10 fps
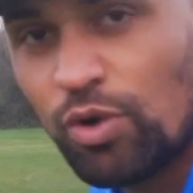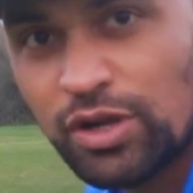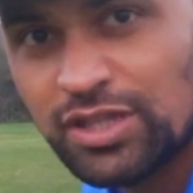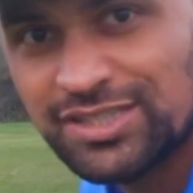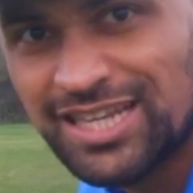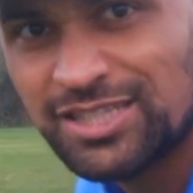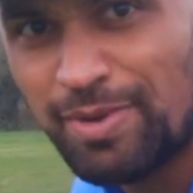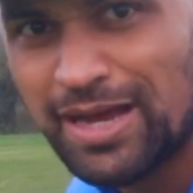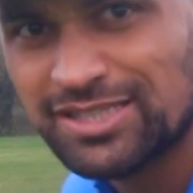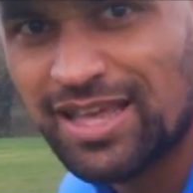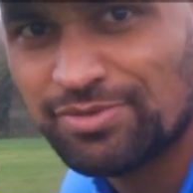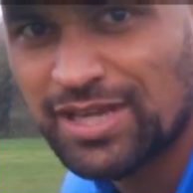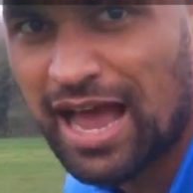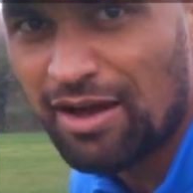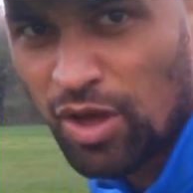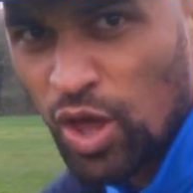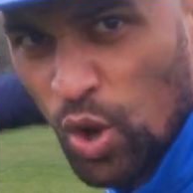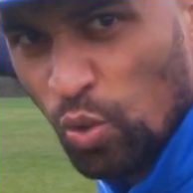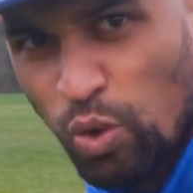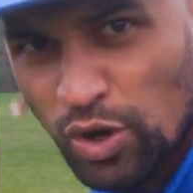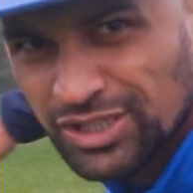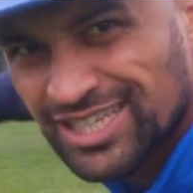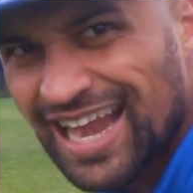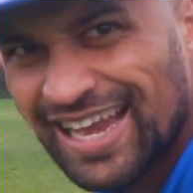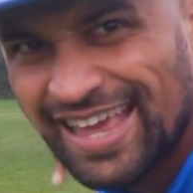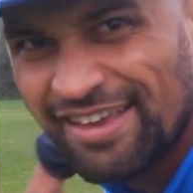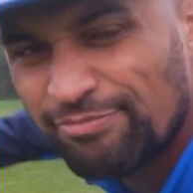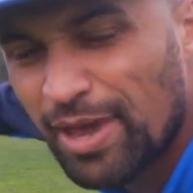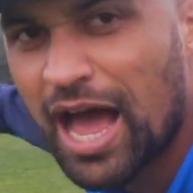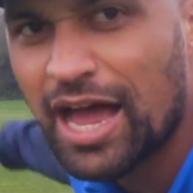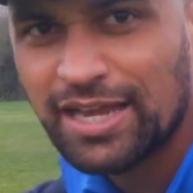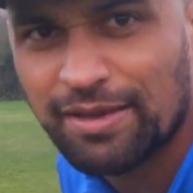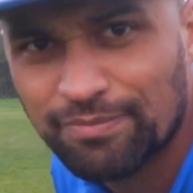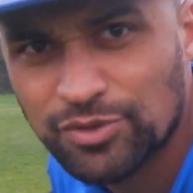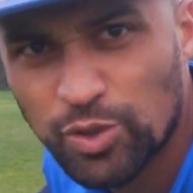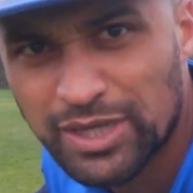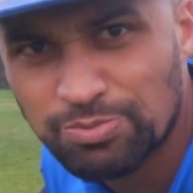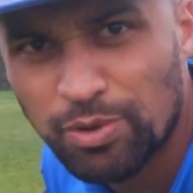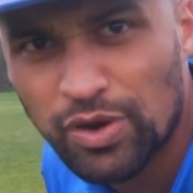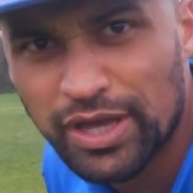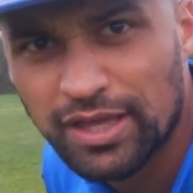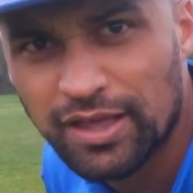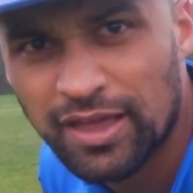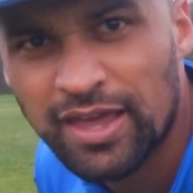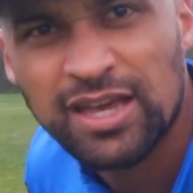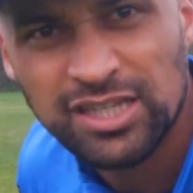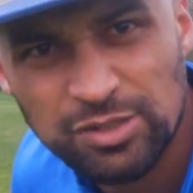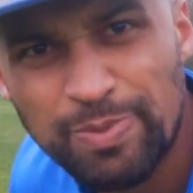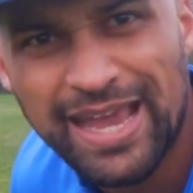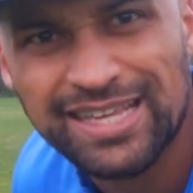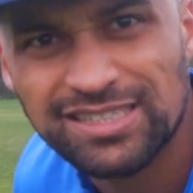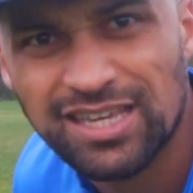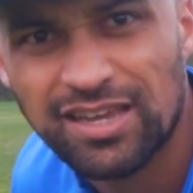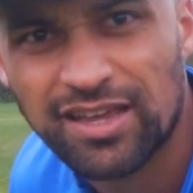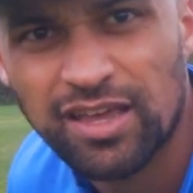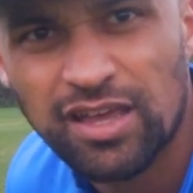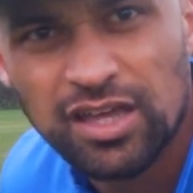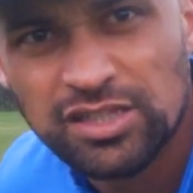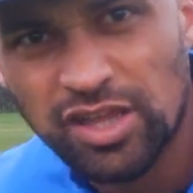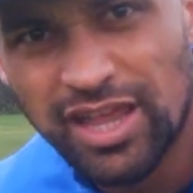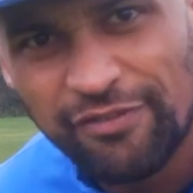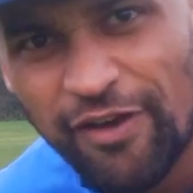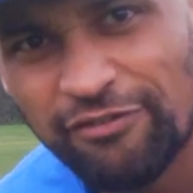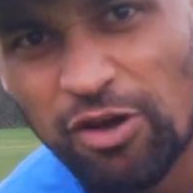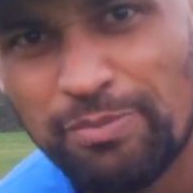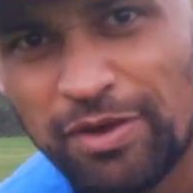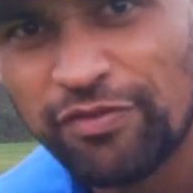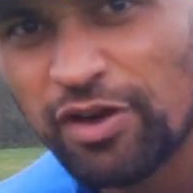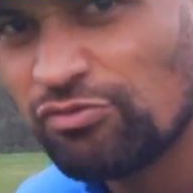of the centre-backs steps out, what does that leave behind him to exploit? Space. So then if I've got midfield